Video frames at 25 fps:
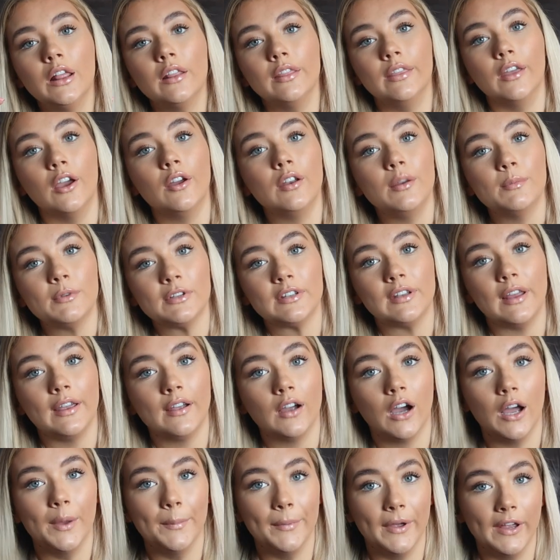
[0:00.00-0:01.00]
The only
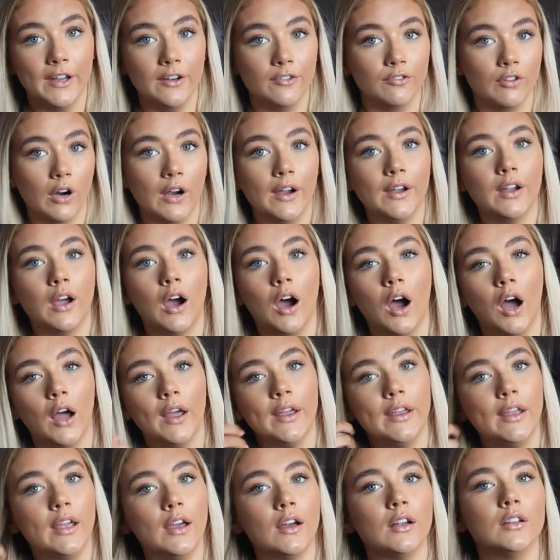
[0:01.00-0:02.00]
mistake I made, right?
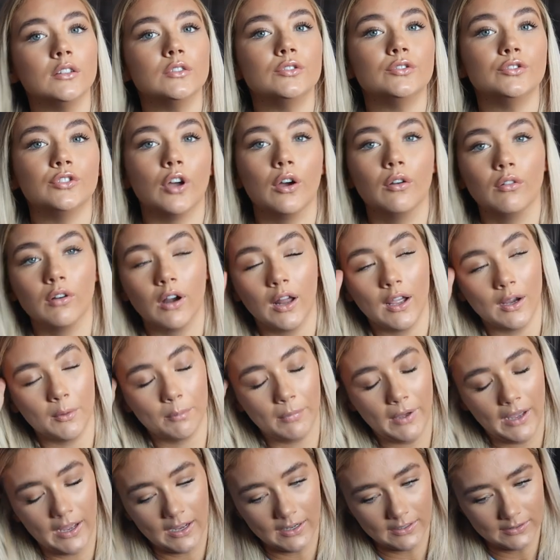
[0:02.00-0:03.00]
I don't
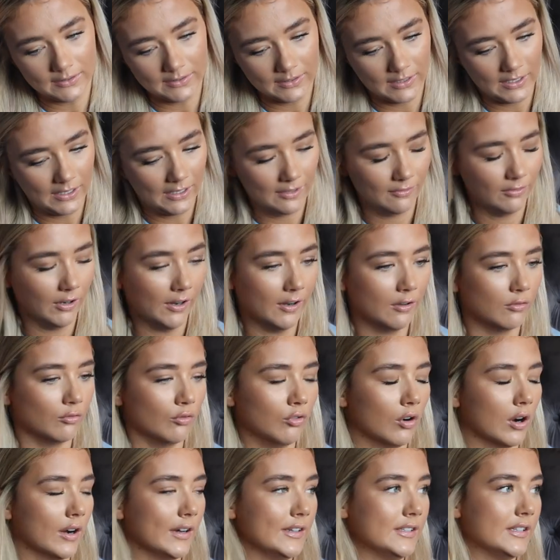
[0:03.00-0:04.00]
like bags that have like
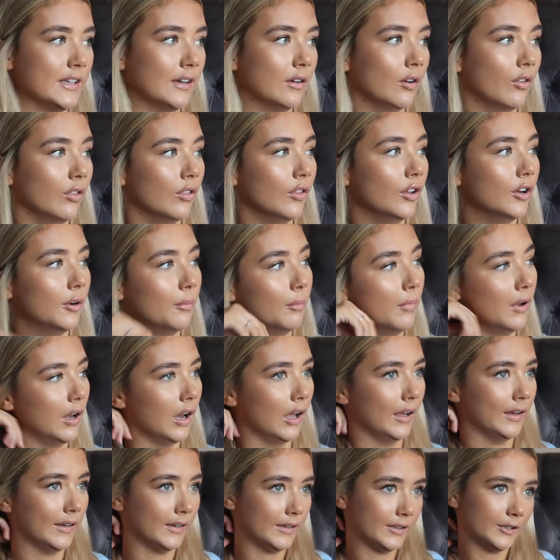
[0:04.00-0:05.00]
writing on them,
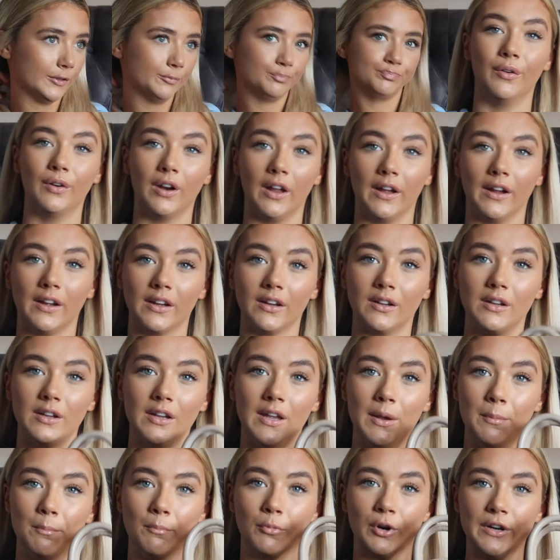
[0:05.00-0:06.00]
like
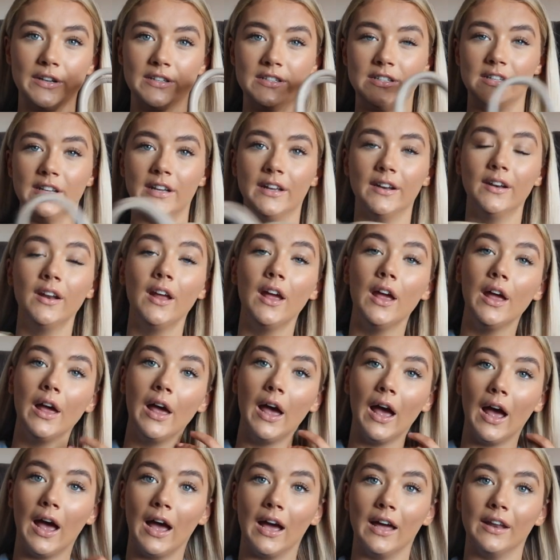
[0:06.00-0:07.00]
imprinted in.
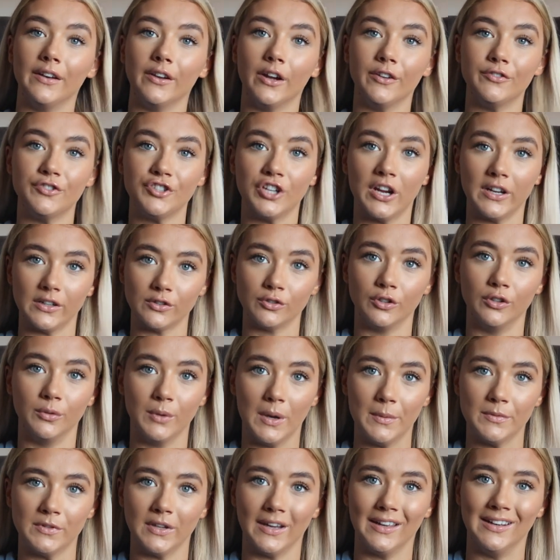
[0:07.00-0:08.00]
And I've checked on the
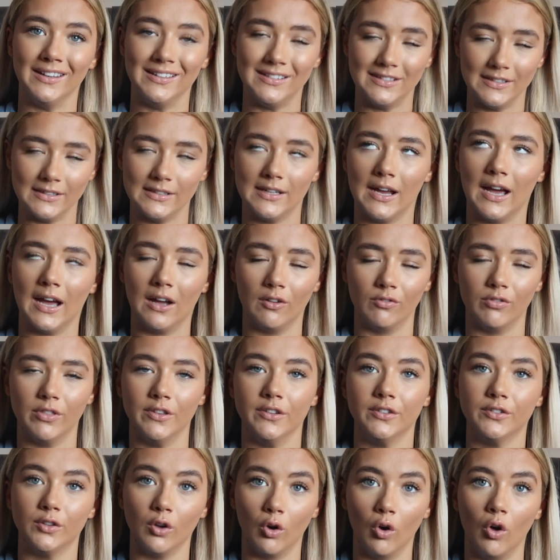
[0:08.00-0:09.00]
website, and it did have
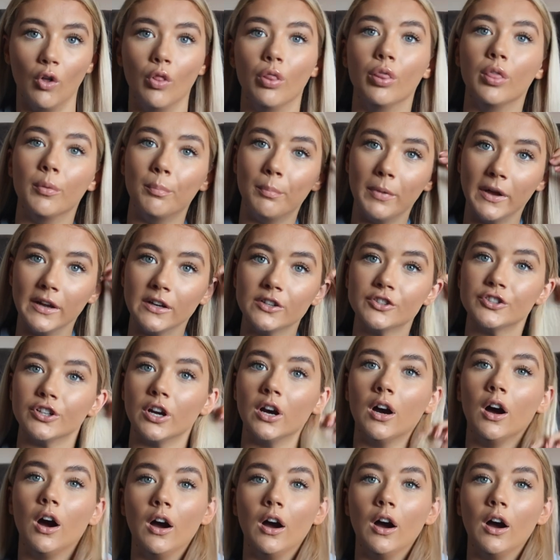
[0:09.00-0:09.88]
this on the picture.